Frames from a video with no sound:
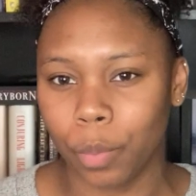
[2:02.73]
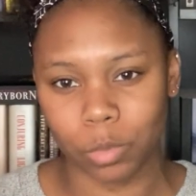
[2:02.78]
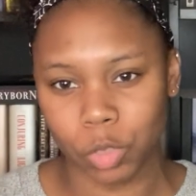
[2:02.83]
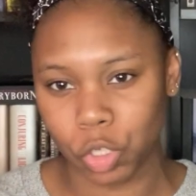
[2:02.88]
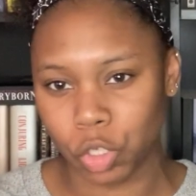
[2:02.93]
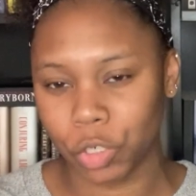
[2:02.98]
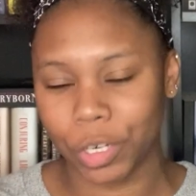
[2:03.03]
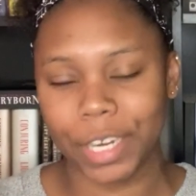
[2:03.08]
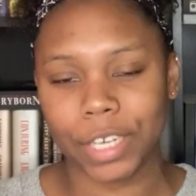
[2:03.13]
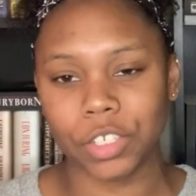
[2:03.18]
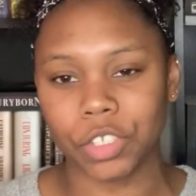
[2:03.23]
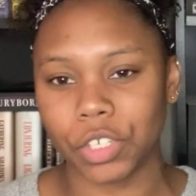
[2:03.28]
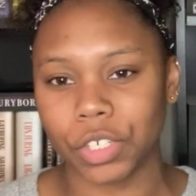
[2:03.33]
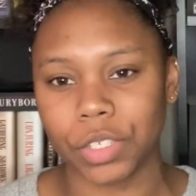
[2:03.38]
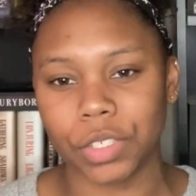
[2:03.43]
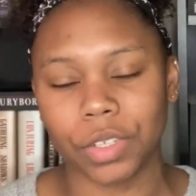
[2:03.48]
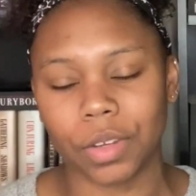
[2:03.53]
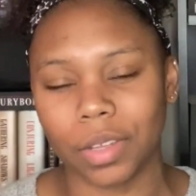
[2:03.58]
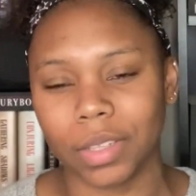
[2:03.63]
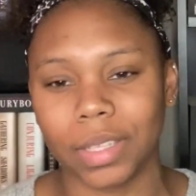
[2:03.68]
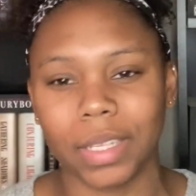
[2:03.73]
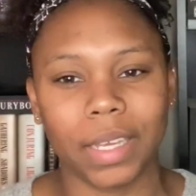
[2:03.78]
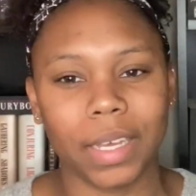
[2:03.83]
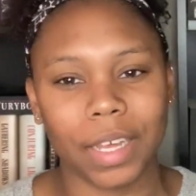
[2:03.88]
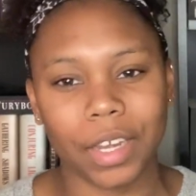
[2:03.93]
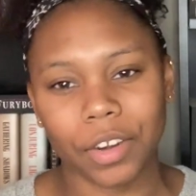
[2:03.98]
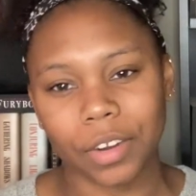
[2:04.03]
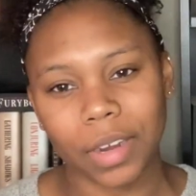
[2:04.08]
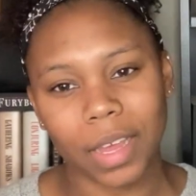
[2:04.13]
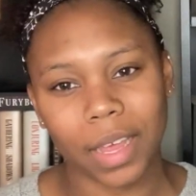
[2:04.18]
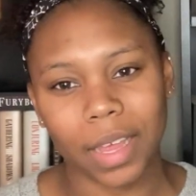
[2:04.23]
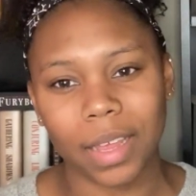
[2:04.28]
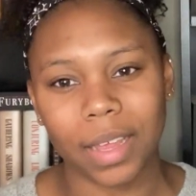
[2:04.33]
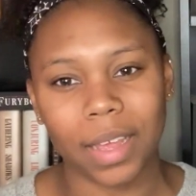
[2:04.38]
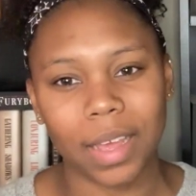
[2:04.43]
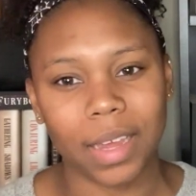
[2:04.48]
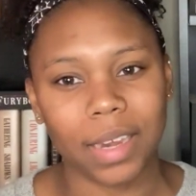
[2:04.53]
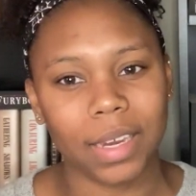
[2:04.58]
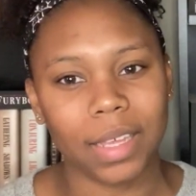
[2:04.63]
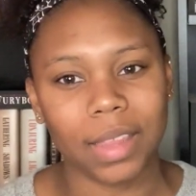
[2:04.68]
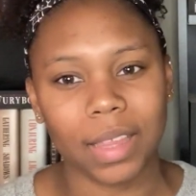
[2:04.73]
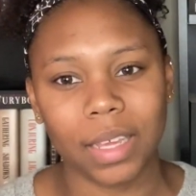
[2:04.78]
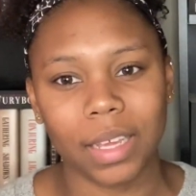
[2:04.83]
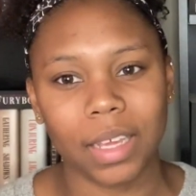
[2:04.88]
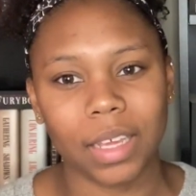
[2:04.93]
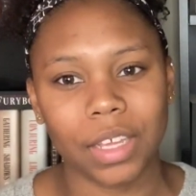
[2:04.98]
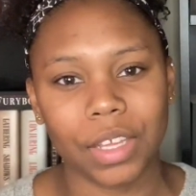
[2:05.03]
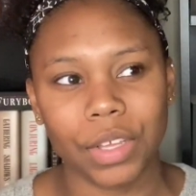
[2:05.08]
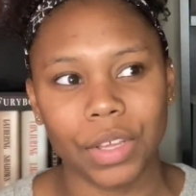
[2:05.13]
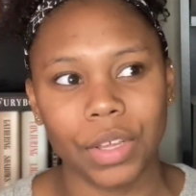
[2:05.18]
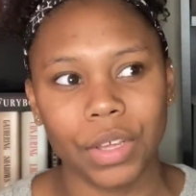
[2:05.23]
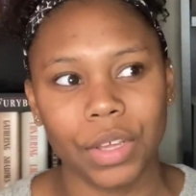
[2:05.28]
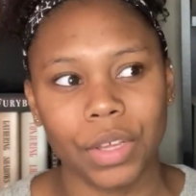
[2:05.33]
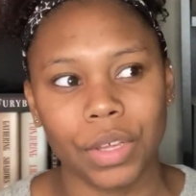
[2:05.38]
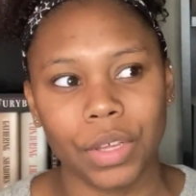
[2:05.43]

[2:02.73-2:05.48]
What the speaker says: strangers on the internet anything.